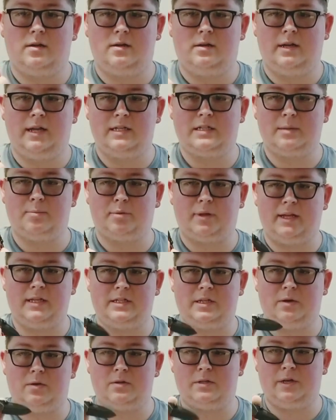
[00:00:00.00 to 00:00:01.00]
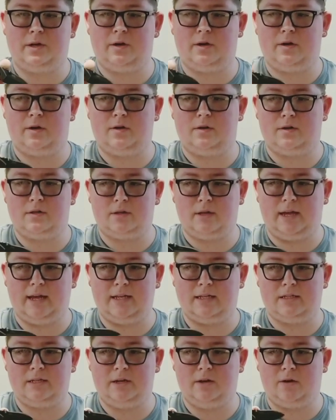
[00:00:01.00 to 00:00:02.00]
decent blade steel, 8CR13
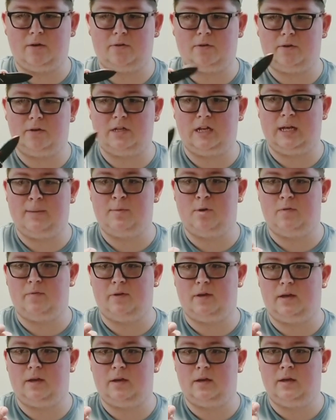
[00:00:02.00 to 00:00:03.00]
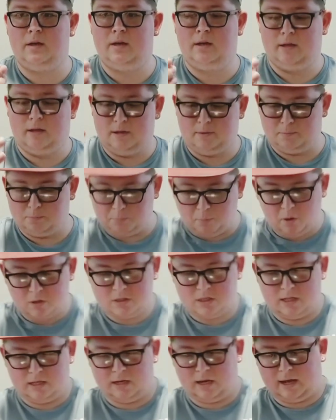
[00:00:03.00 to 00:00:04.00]
MOV.
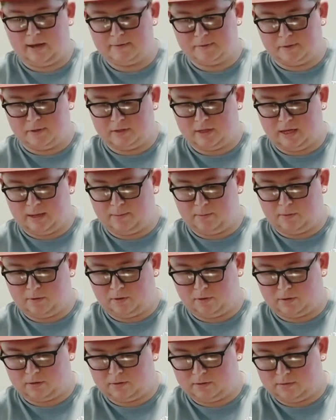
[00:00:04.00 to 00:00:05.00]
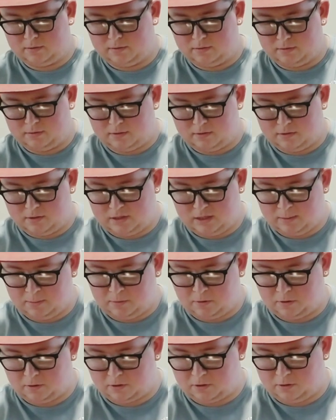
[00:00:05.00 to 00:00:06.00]
Most of the knives on the table are
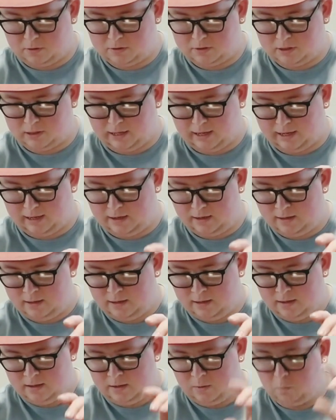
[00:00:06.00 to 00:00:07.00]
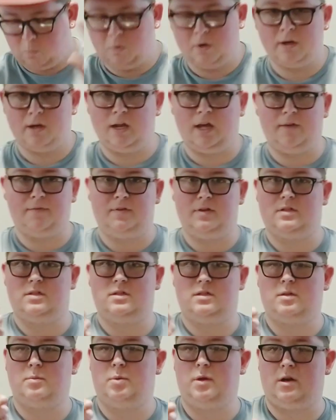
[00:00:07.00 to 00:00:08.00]
similar or close to that. One knife is
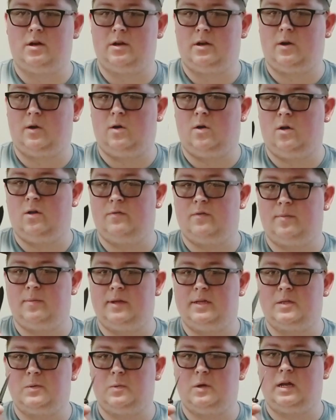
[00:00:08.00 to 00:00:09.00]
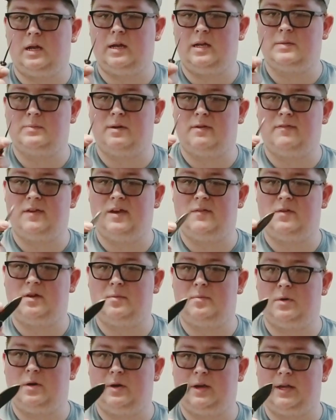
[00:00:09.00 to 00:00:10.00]
superior to all of them. It's it's my
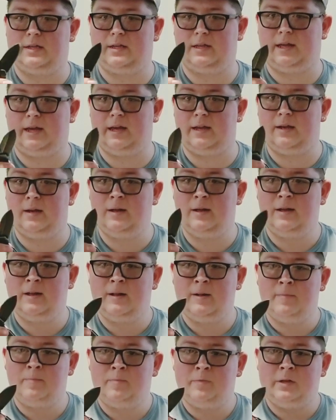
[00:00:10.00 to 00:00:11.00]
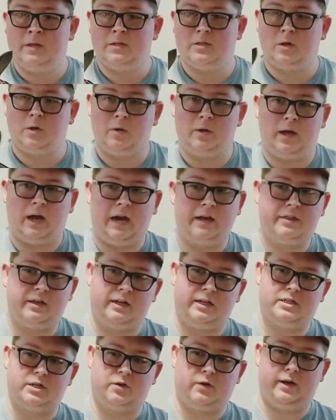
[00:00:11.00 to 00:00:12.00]
favorite, but I'll to that. So I think
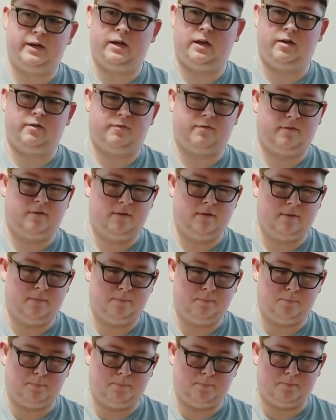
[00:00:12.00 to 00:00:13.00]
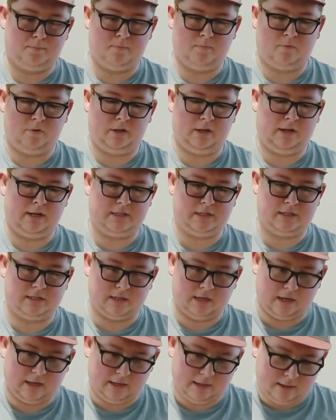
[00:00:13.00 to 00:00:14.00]
this is a great knife. Really nice
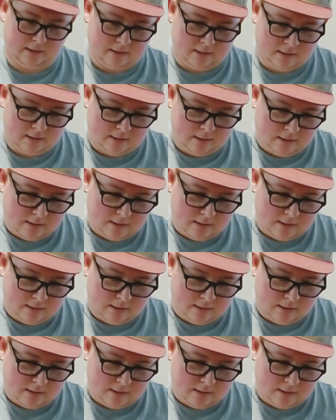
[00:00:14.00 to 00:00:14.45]
design.